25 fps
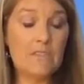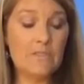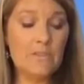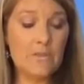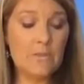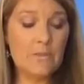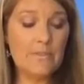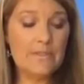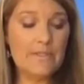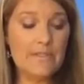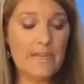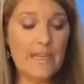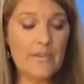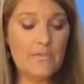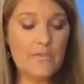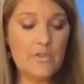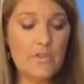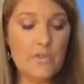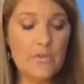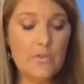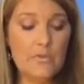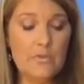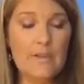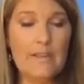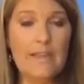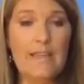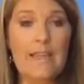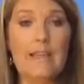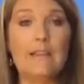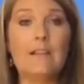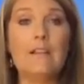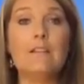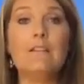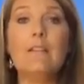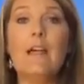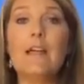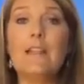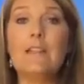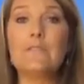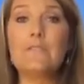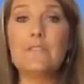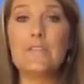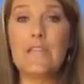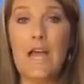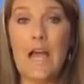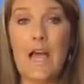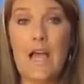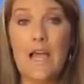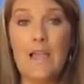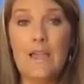So it saves you, again, a lot of
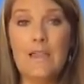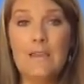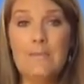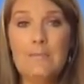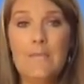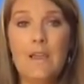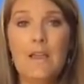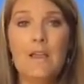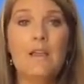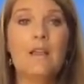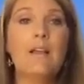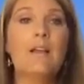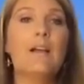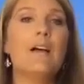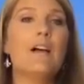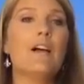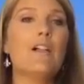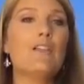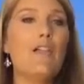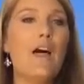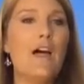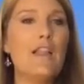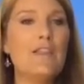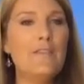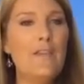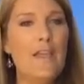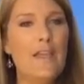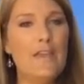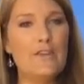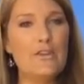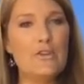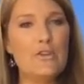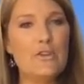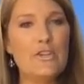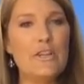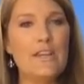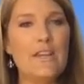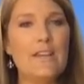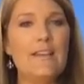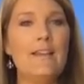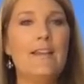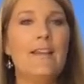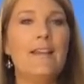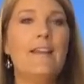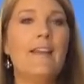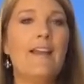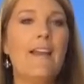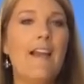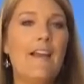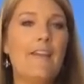time, a lot of energy,
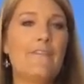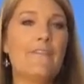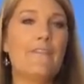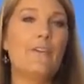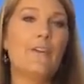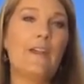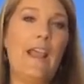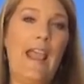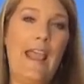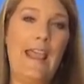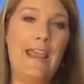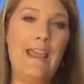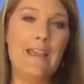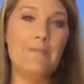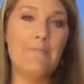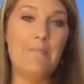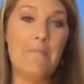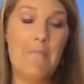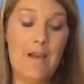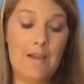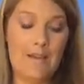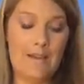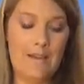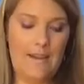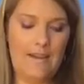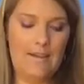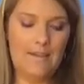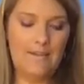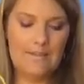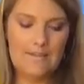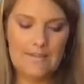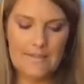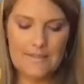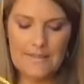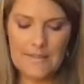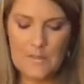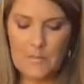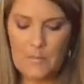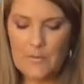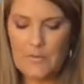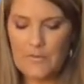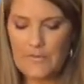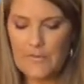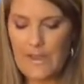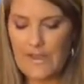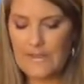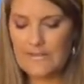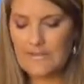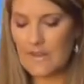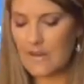effort, and money.
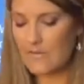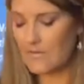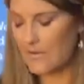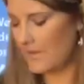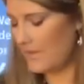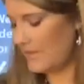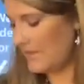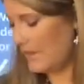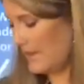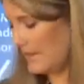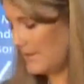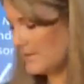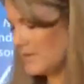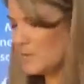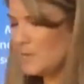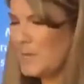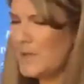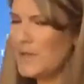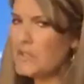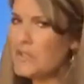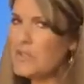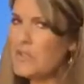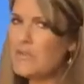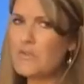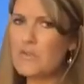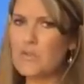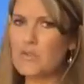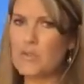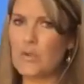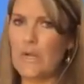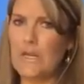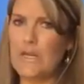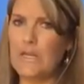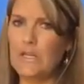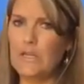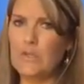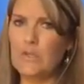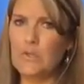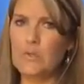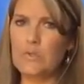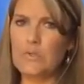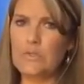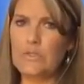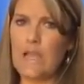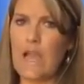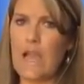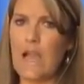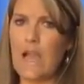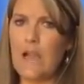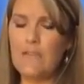Simplifies everything, especially if you're training new
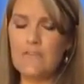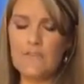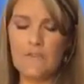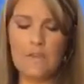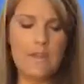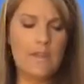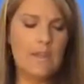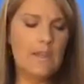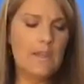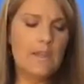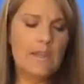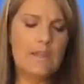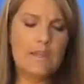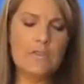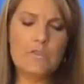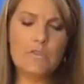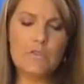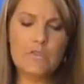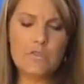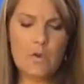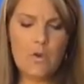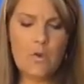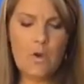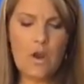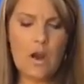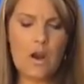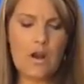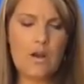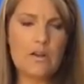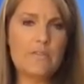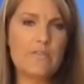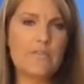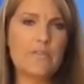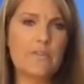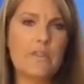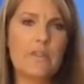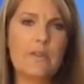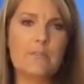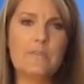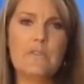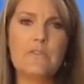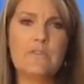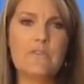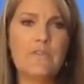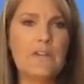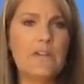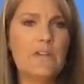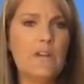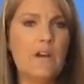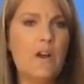staff. It's so hard for them to
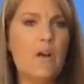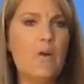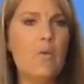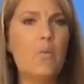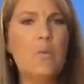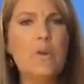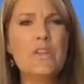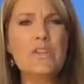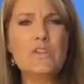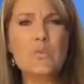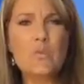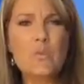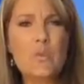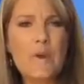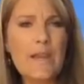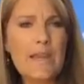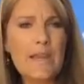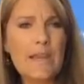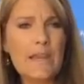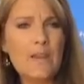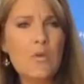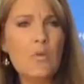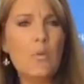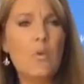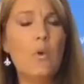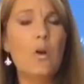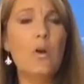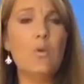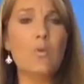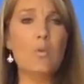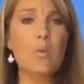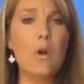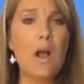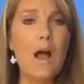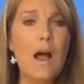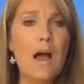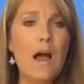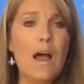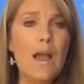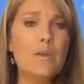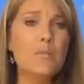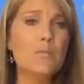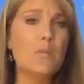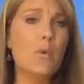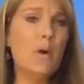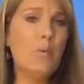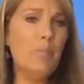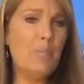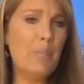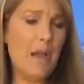figure out which ring, what
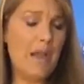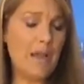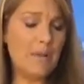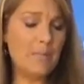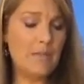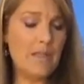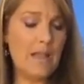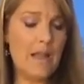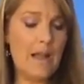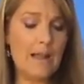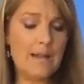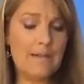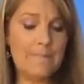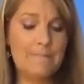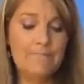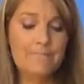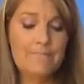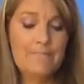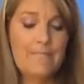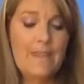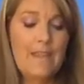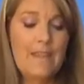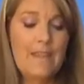rod, what bite block.